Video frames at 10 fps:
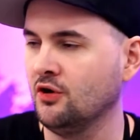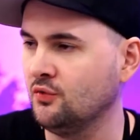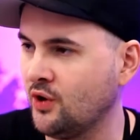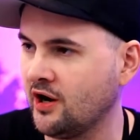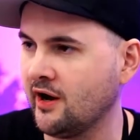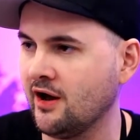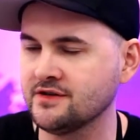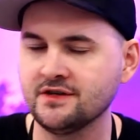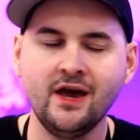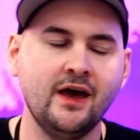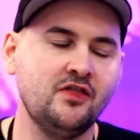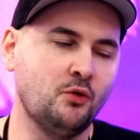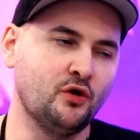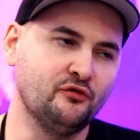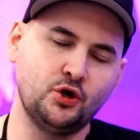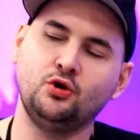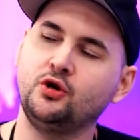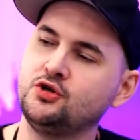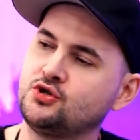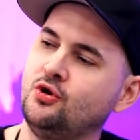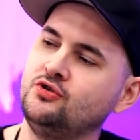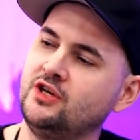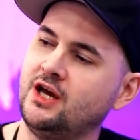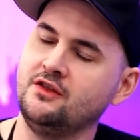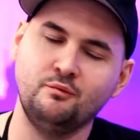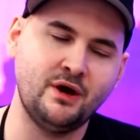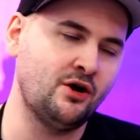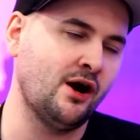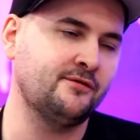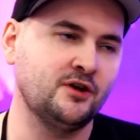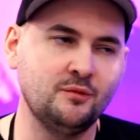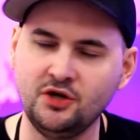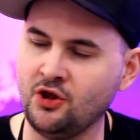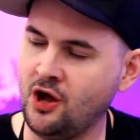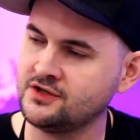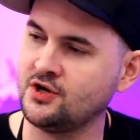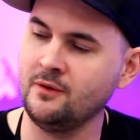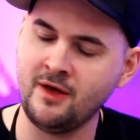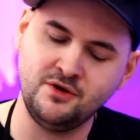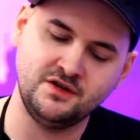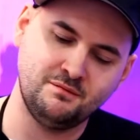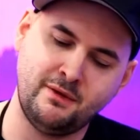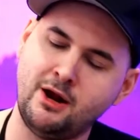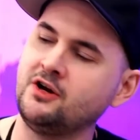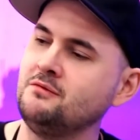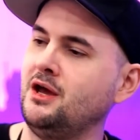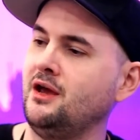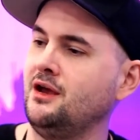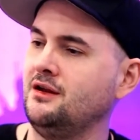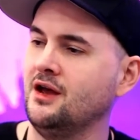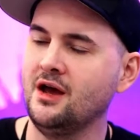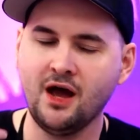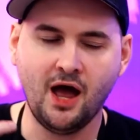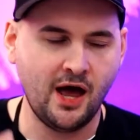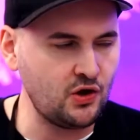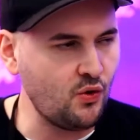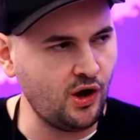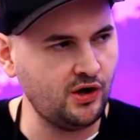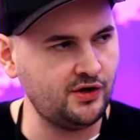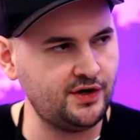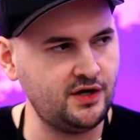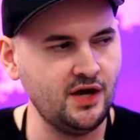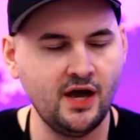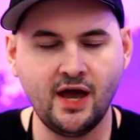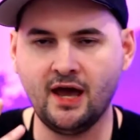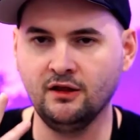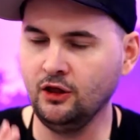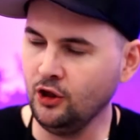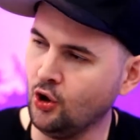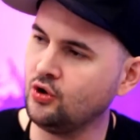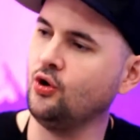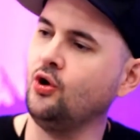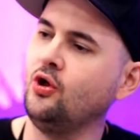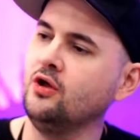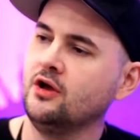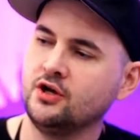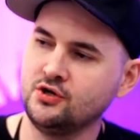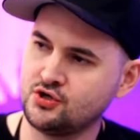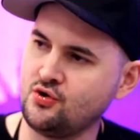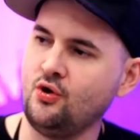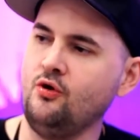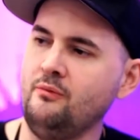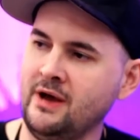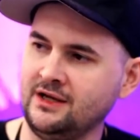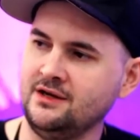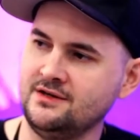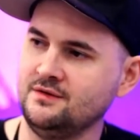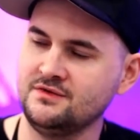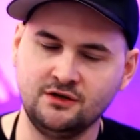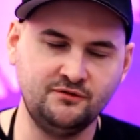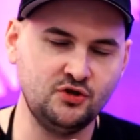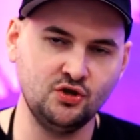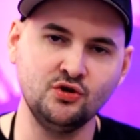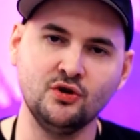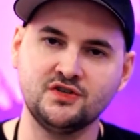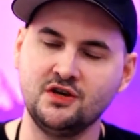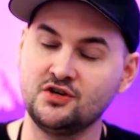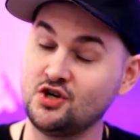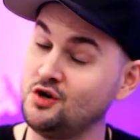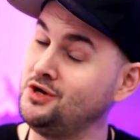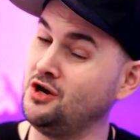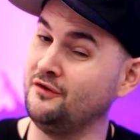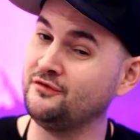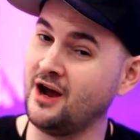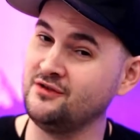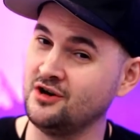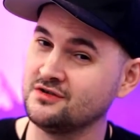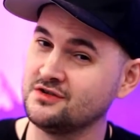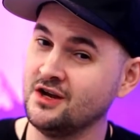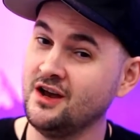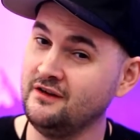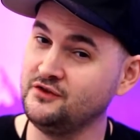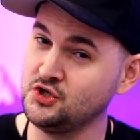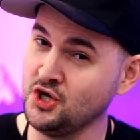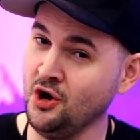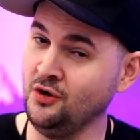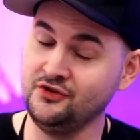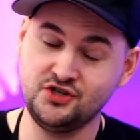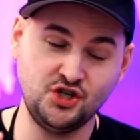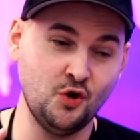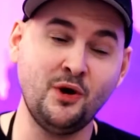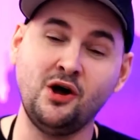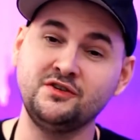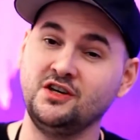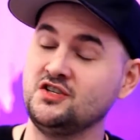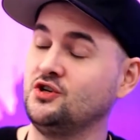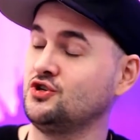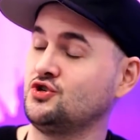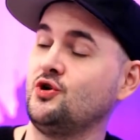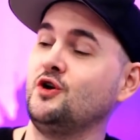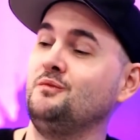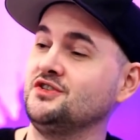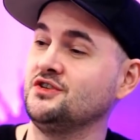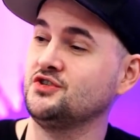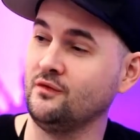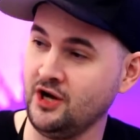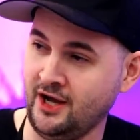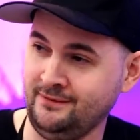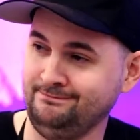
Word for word: own warehouse. The more vertical control you get, the better off you're going to be long term. That means American-made, high quality, and local control mechanisms. And yeah. if you do those things, you're going to be here in five years. If you don't, the geopolitics could destroy your business overnight.